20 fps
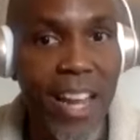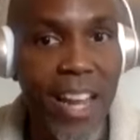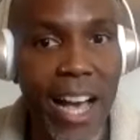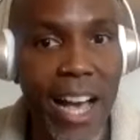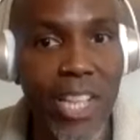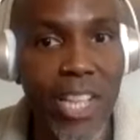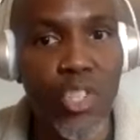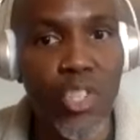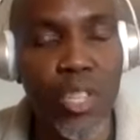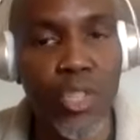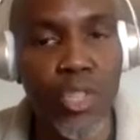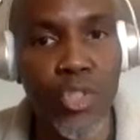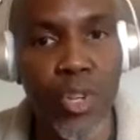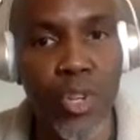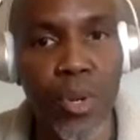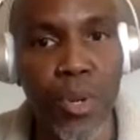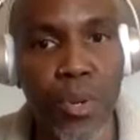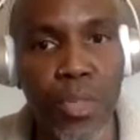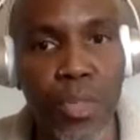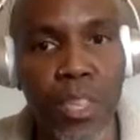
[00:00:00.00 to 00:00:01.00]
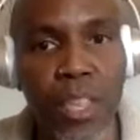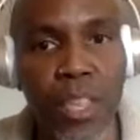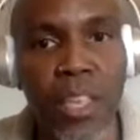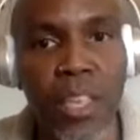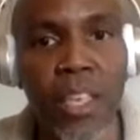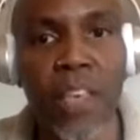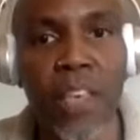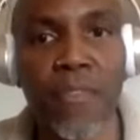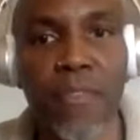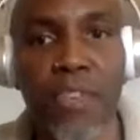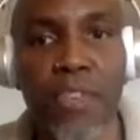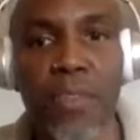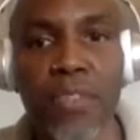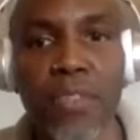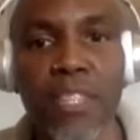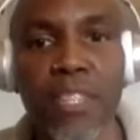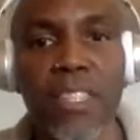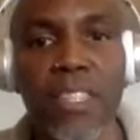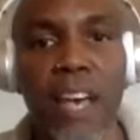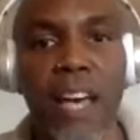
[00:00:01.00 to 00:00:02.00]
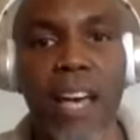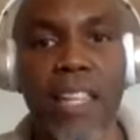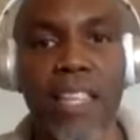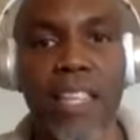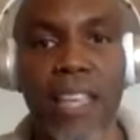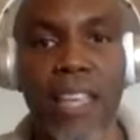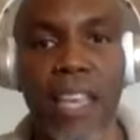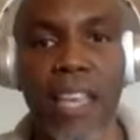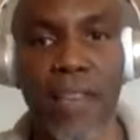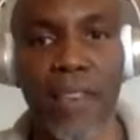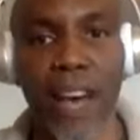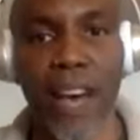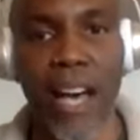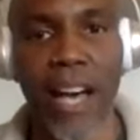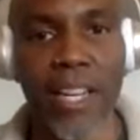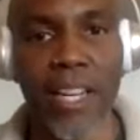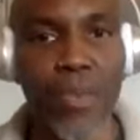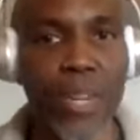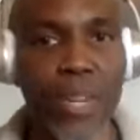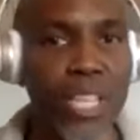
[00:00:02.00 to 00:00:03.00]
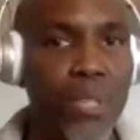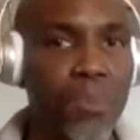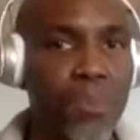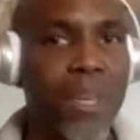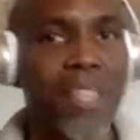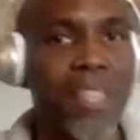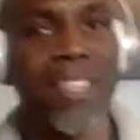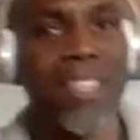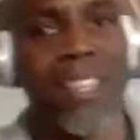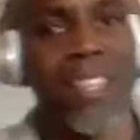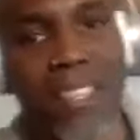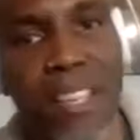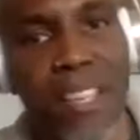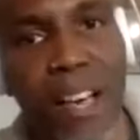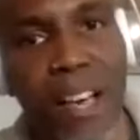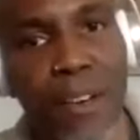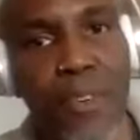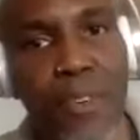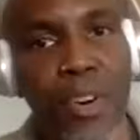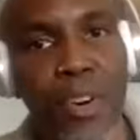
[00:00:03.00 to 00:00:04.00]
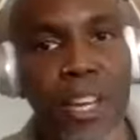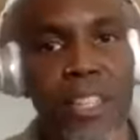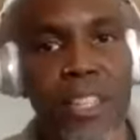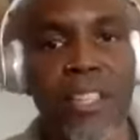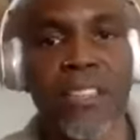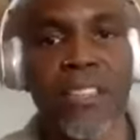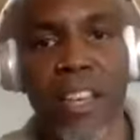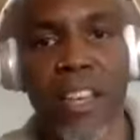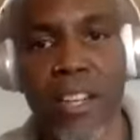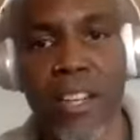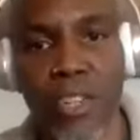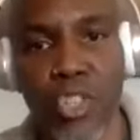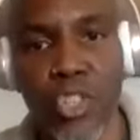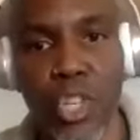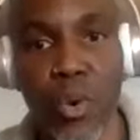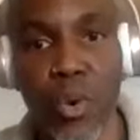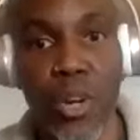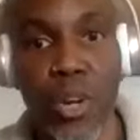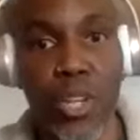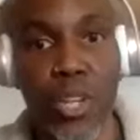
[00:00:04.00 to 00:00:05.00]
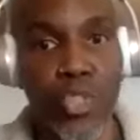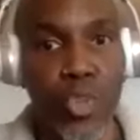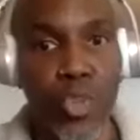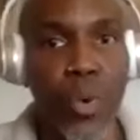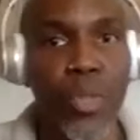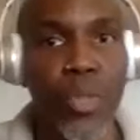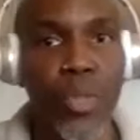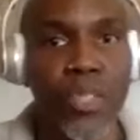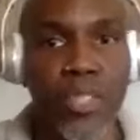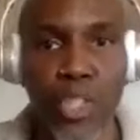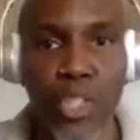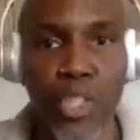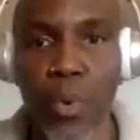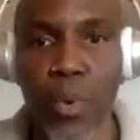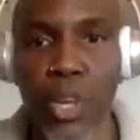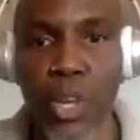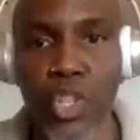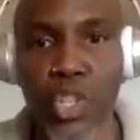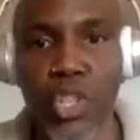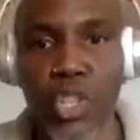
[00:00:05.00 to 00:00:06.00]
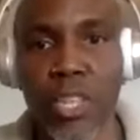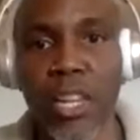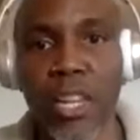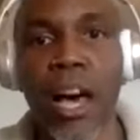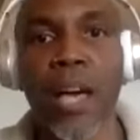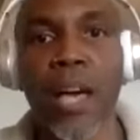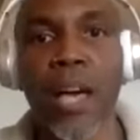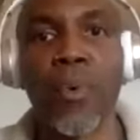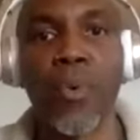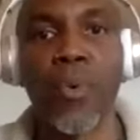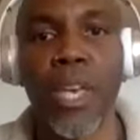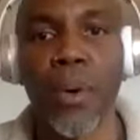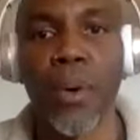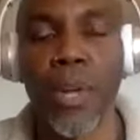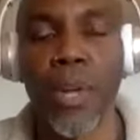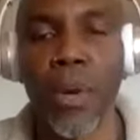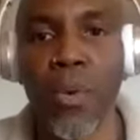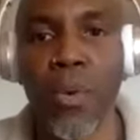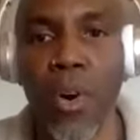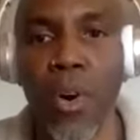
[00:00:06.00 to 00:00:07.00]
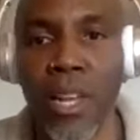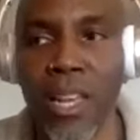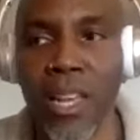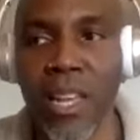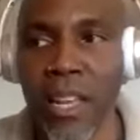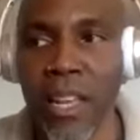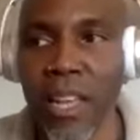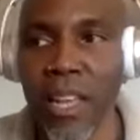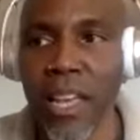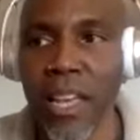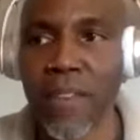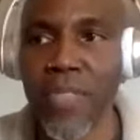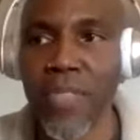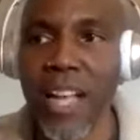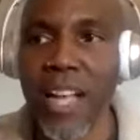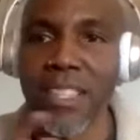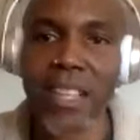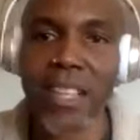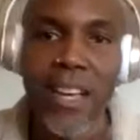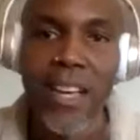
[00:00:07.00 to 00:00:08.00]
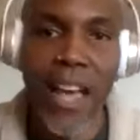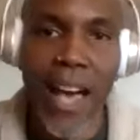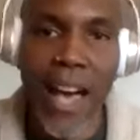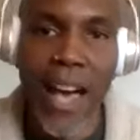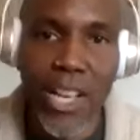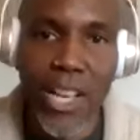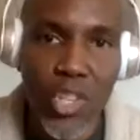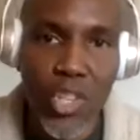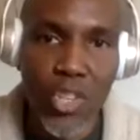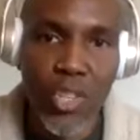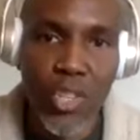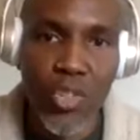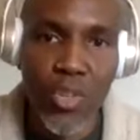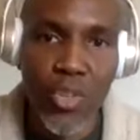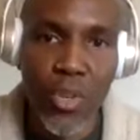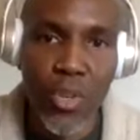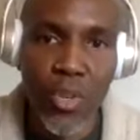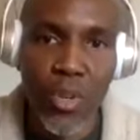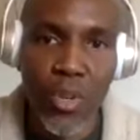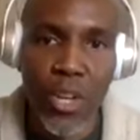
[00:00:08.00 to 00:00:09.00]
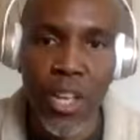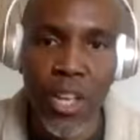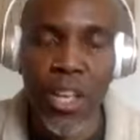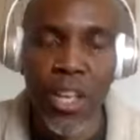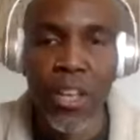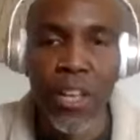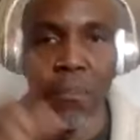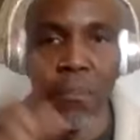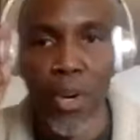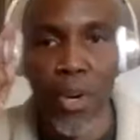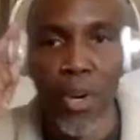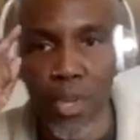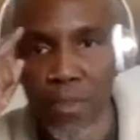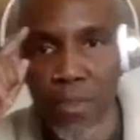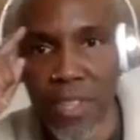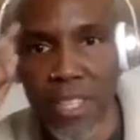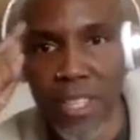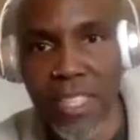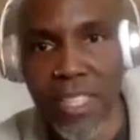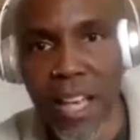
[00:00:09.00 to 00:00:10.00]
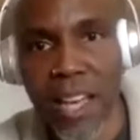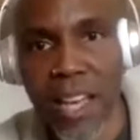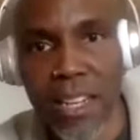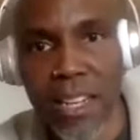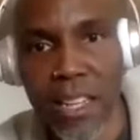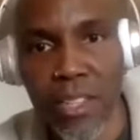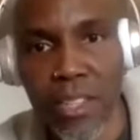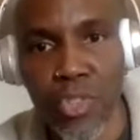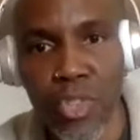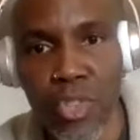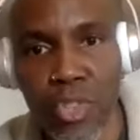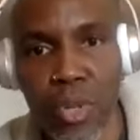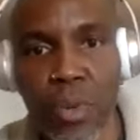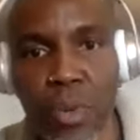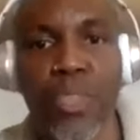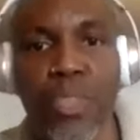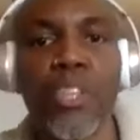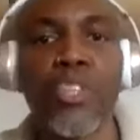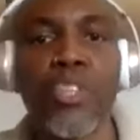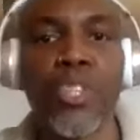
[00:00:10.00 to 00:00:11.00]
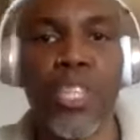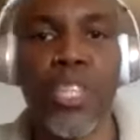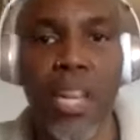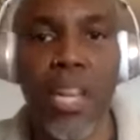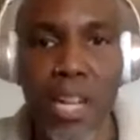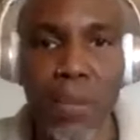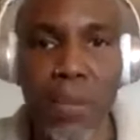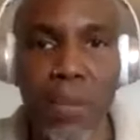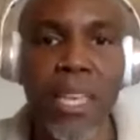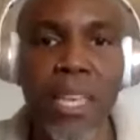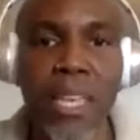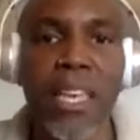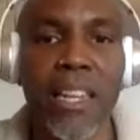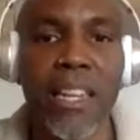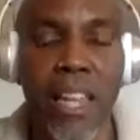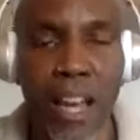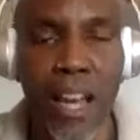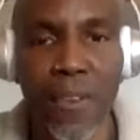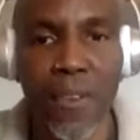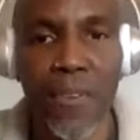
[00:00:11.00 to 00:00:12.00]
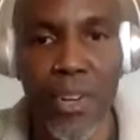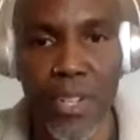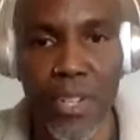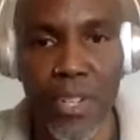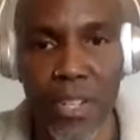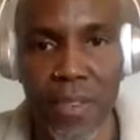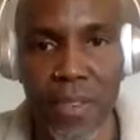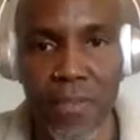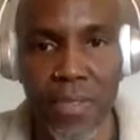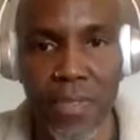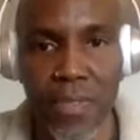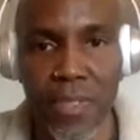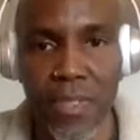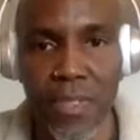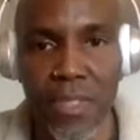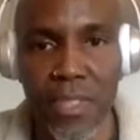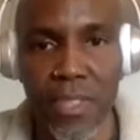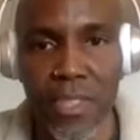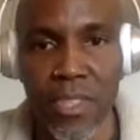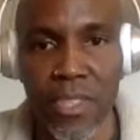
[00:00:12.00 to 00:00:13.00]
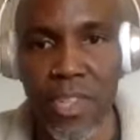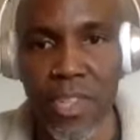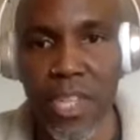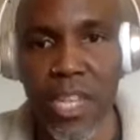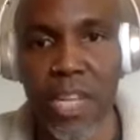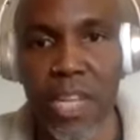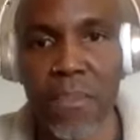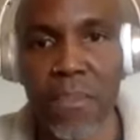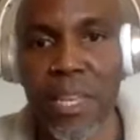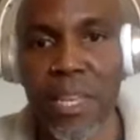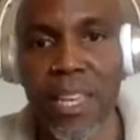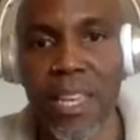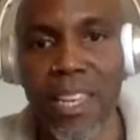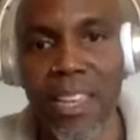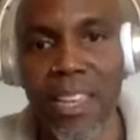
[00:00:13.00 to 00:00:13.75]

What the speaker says: actually the truth, if you've decided that if I don't expend this effort and this energy or control this situation, then I won't get what I want. If that's not actually true, but you've decided it's true, then you're going to be in effort. You're going to be